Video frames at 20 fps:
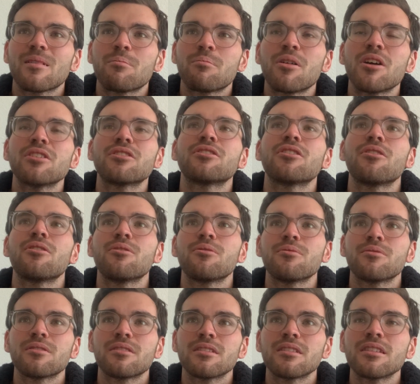But
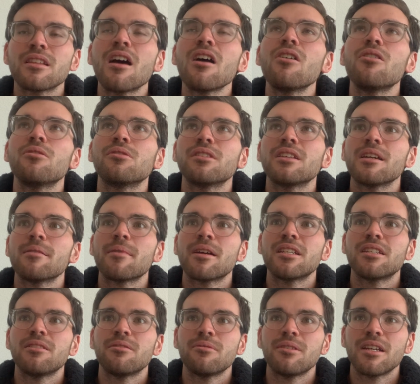so not only am I
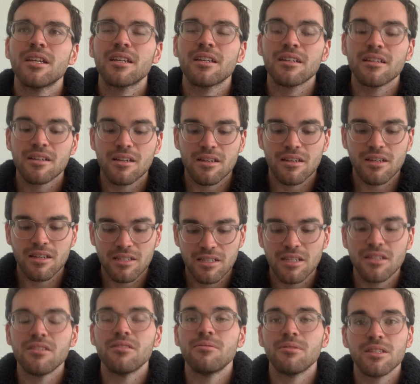
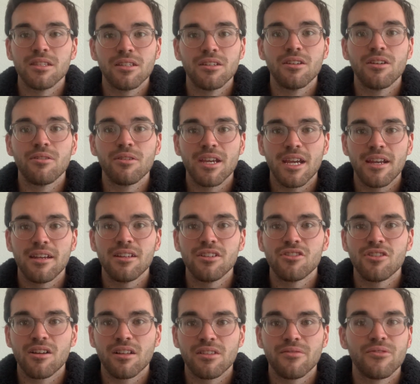continuing the no candy
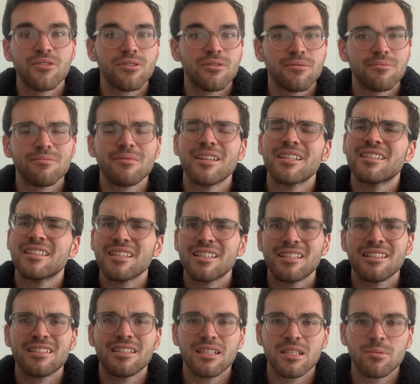chocolate for, it's like
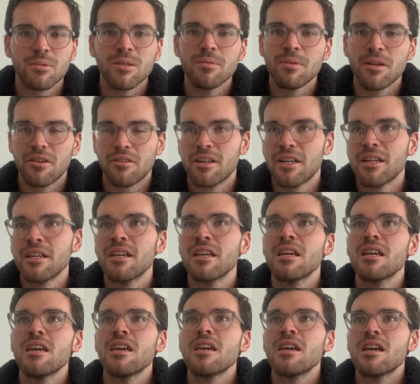a 6-month period,
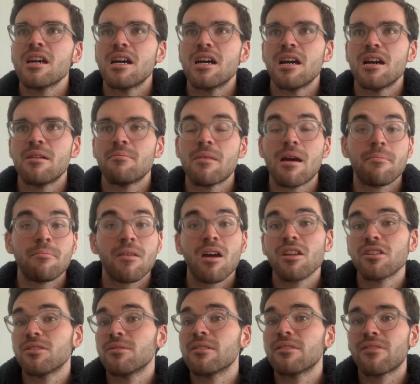I'm
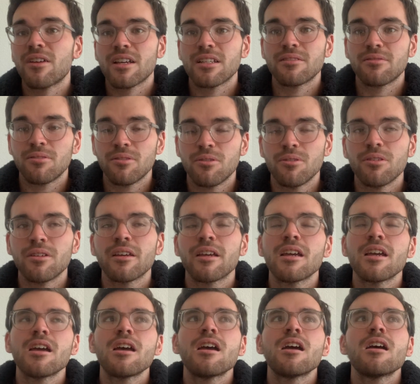not doing fast food.
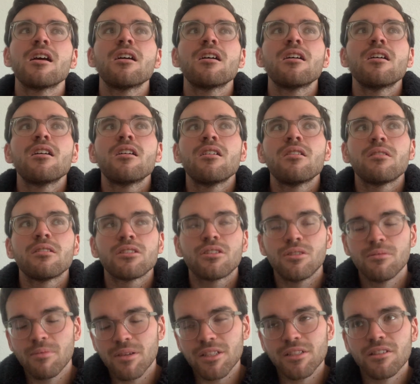
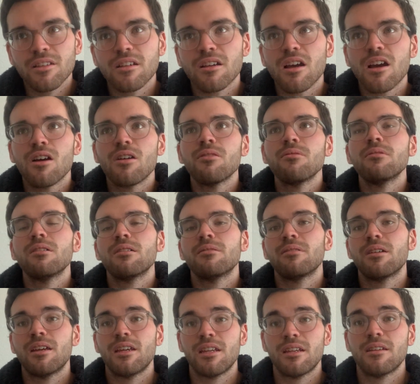2 months ago,
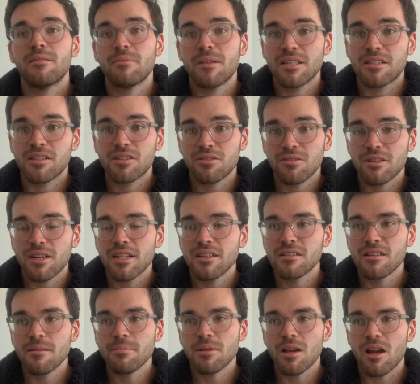when my sister and I
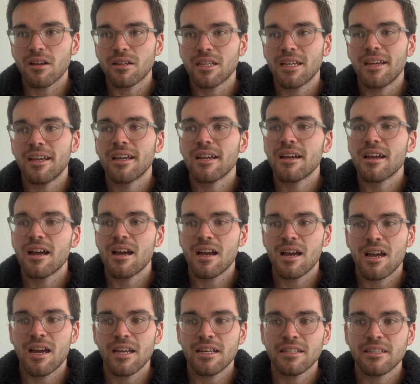stopped talking,
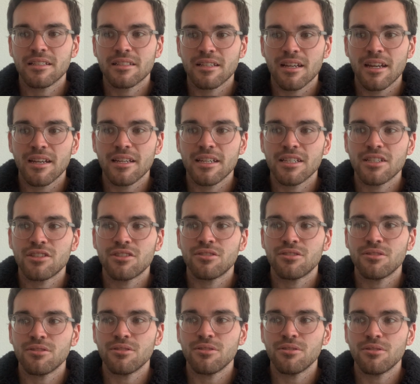I decided
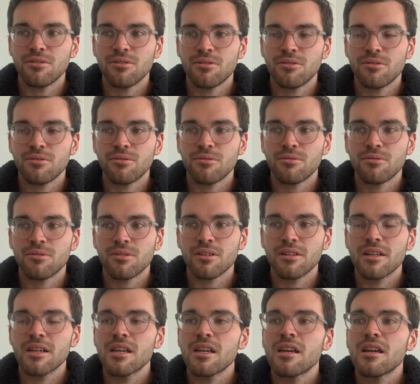to
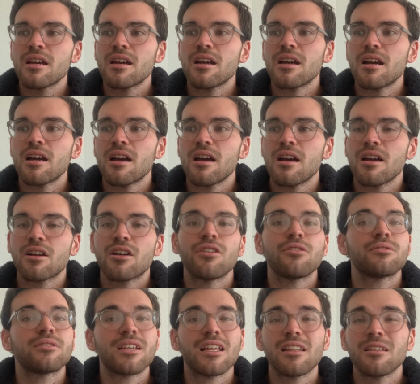go
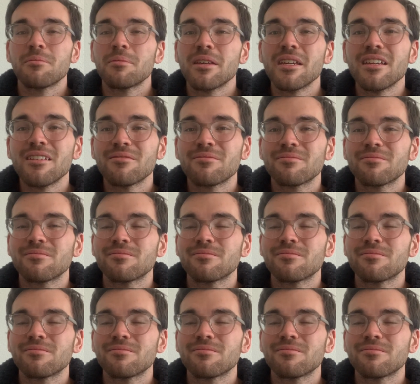celibate